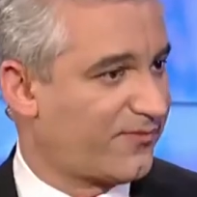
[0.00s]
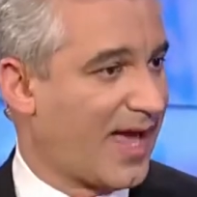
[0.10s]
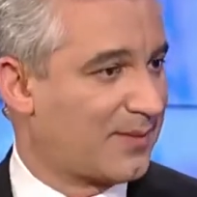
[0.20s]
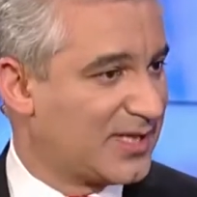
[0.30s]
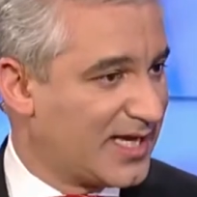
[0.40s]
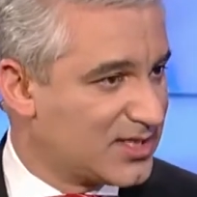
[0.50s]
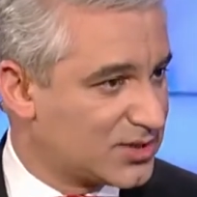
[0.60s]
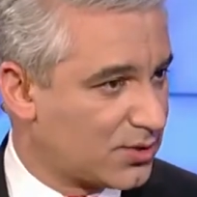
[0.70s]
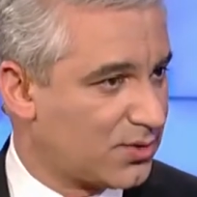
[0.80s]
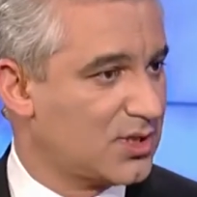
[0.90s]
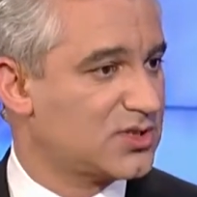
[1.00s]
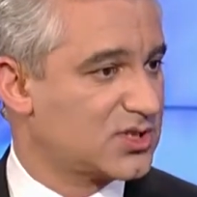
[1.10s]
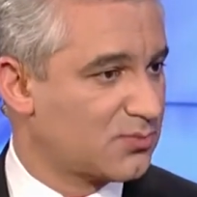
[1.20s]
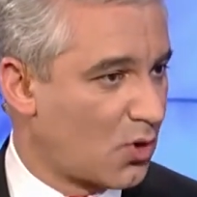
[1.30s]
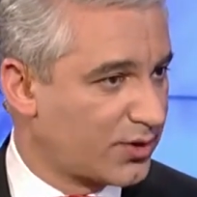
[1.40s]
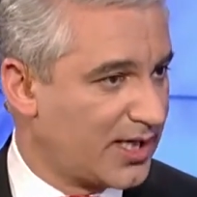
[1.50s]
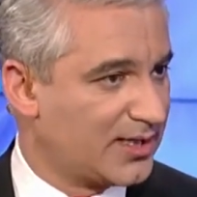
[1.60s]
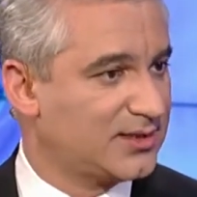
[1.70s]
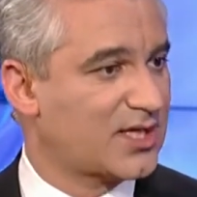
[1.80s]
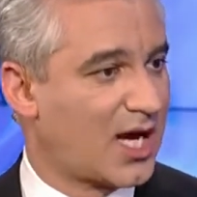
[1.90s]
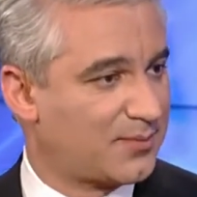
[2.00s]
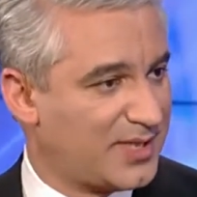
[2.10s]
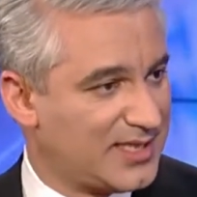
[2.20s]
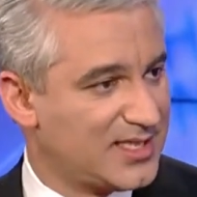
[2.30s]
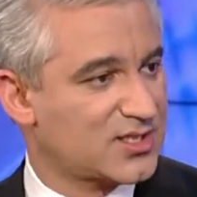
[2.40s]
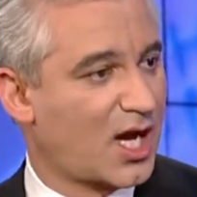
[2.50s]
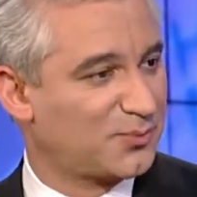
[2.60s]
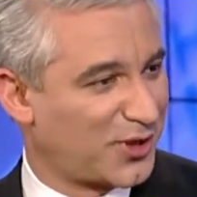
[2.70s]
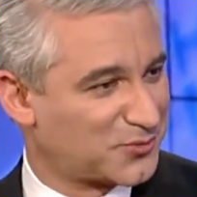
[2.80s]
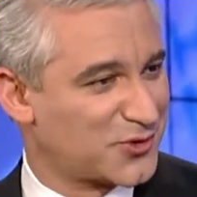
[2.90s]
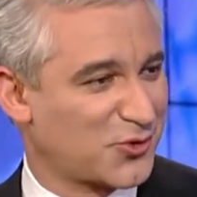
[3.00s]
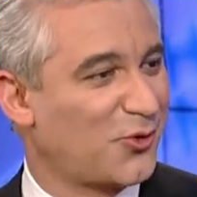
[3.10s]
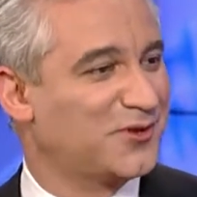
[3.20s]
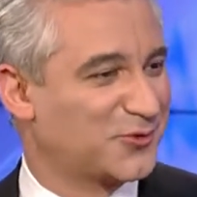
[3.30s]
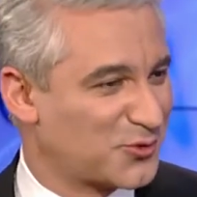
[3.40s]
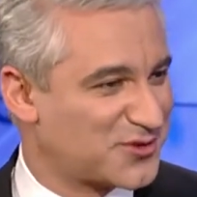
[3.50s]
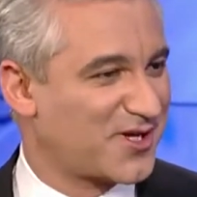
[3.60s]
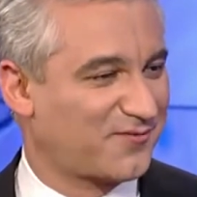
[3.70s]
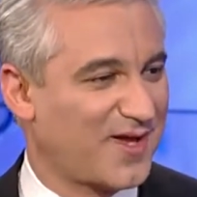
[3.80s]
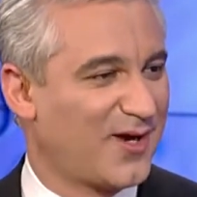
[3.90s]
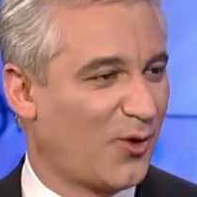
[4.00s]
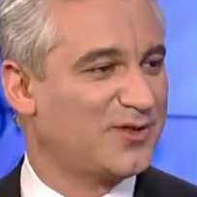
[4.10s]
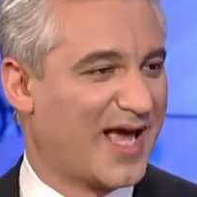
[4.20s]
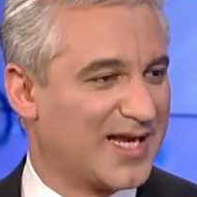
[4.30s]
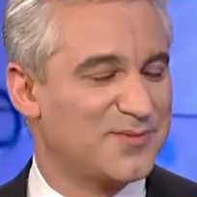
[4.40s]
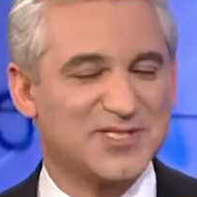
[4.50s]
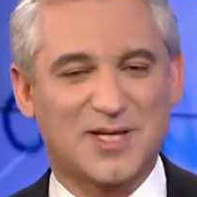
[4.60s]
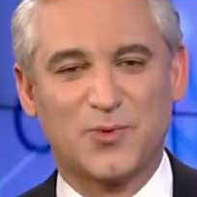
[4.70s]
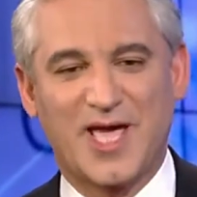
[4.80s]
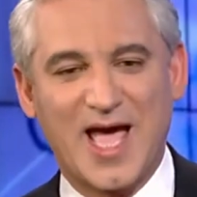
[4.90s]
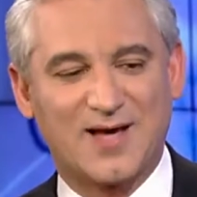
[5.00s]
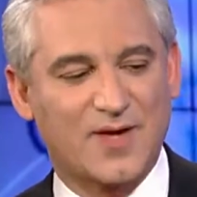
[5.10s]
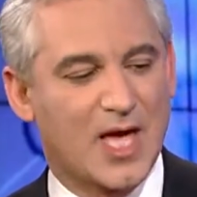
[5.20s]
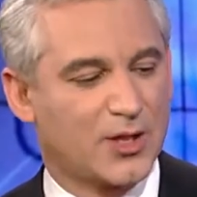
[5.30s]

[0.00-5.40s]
family history, smoking, diabetes, high blood pressure, all the good stuff, all the enemies that we have.